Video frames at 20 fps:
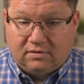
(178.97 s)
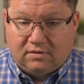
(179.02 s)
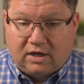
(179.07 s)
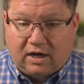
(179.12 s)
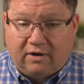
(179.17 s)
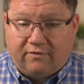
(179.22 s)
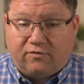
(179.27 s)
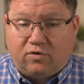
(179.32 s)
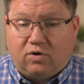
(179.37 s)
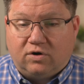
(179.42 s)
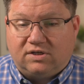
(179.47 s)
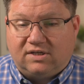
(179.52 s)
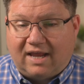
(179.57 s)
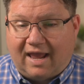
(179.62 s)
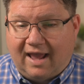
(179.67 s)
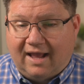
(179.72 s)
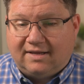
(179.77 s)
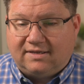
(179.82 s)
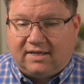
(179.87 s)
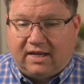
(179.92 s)
And of course,
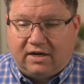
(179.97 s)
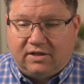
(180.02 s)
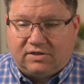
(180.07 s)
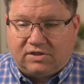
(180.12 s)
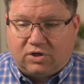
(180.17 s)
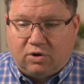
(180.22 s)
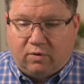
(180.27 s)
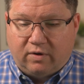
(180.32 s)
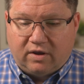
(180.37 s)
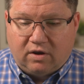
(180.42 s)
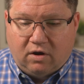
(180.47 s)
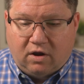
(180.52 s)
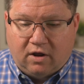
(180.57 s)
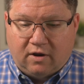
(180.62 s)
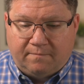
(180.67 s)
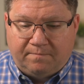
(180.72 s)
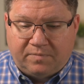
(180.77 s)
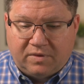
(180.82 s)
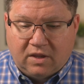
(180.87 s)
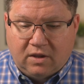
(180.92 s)
as that is going
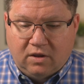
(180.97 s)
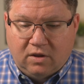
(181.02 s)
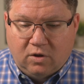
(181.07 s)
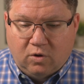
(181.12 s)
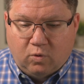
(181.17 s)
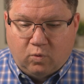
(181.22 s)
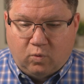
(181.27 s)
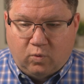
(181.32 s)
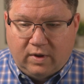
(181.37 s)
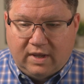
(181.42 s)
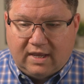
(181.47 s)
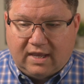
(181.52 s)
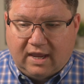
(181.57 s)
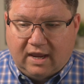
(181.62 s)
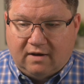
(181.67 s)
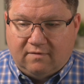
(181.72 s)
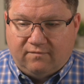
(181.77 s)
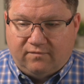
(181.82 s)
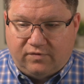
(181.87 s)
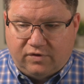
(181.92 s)
on, we
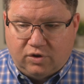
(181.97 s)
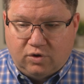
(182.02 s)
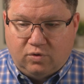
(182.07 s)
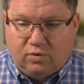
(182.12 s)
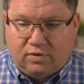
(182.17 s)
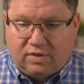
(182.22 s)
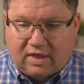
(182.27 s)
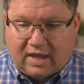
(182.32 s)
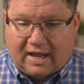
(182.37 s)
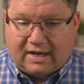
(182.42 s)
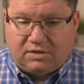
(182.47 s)
can view that